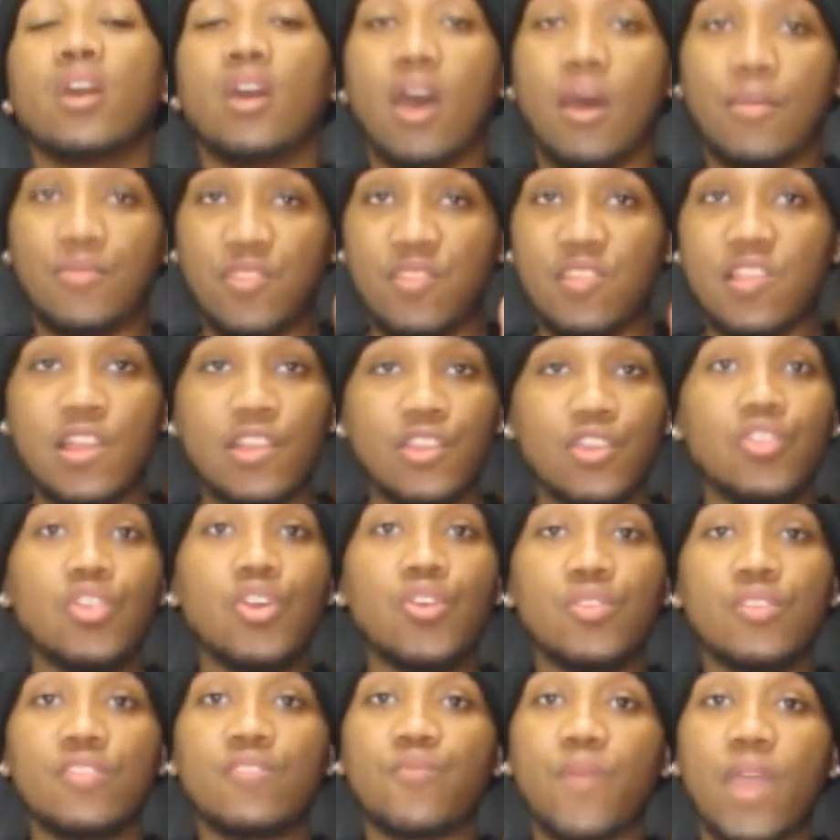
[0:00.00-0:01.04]
I'm just letting you
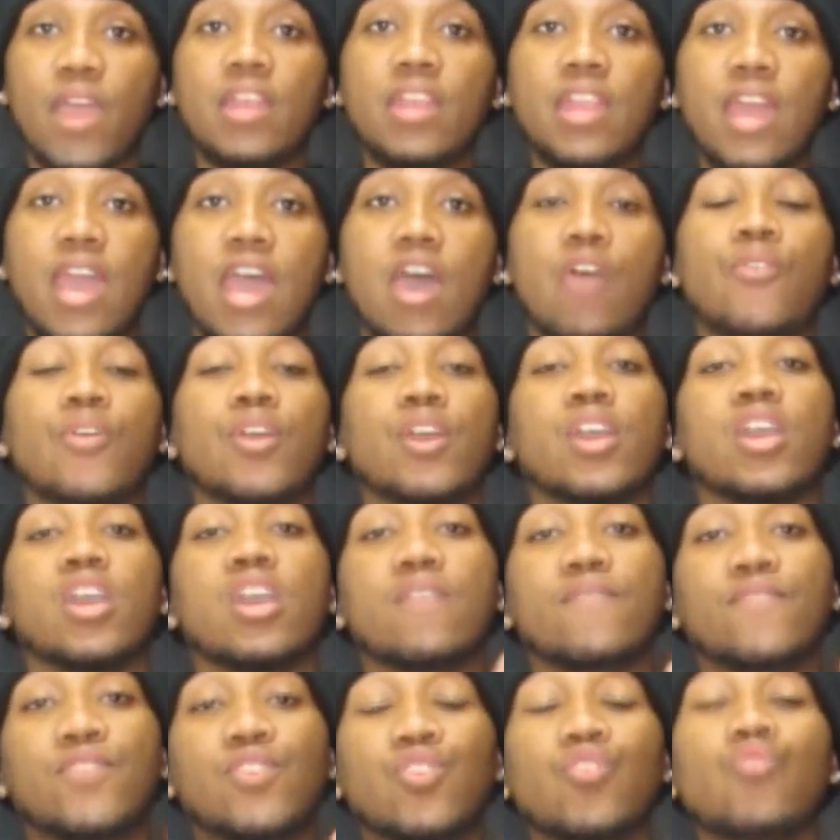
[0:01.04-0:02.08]
know this right now.
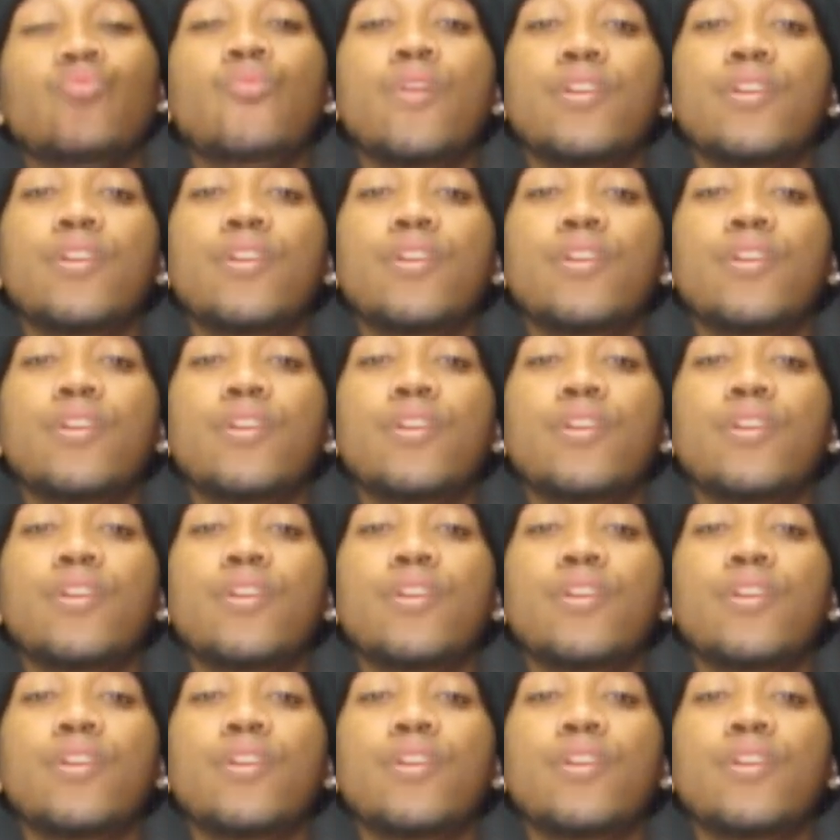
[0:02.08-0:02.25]
If you're